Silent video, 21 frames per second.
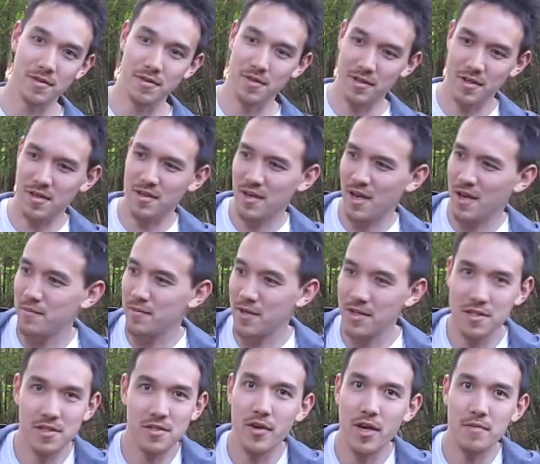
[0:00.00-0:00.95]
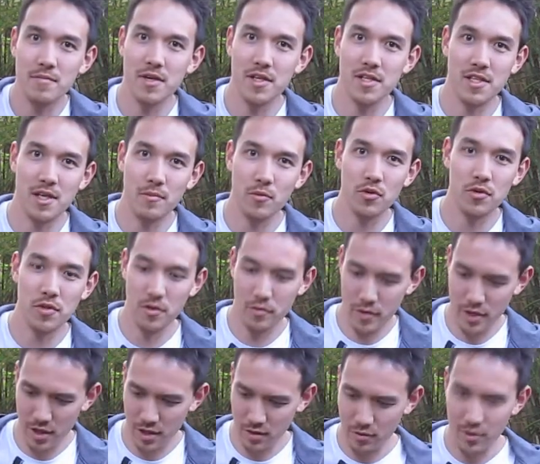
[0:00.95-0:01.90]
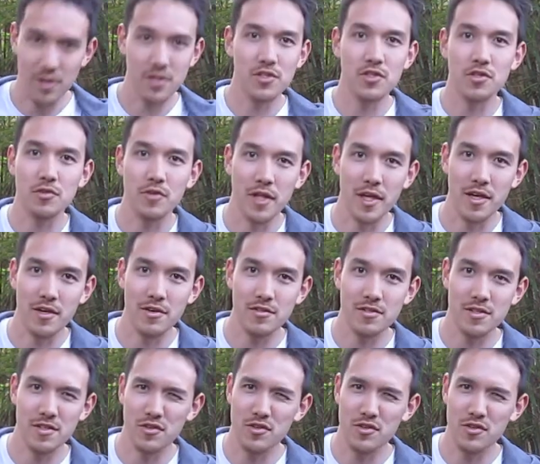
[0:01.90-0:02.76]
And then um, it's great because I'm only wearing, what, two layers?